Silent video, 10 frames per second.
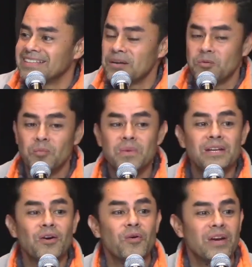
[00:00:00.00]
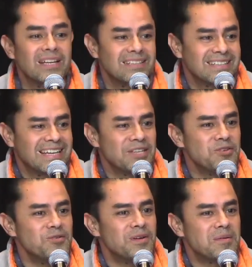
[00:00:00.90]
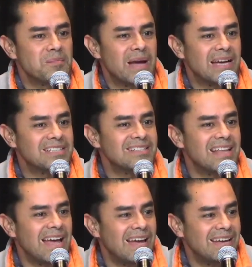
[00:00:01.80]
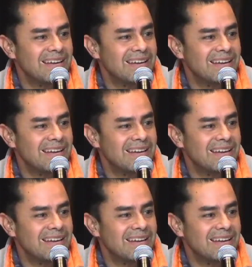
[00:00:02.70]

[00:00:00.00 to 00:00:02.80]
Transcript: there will be no end. Can you imagine that?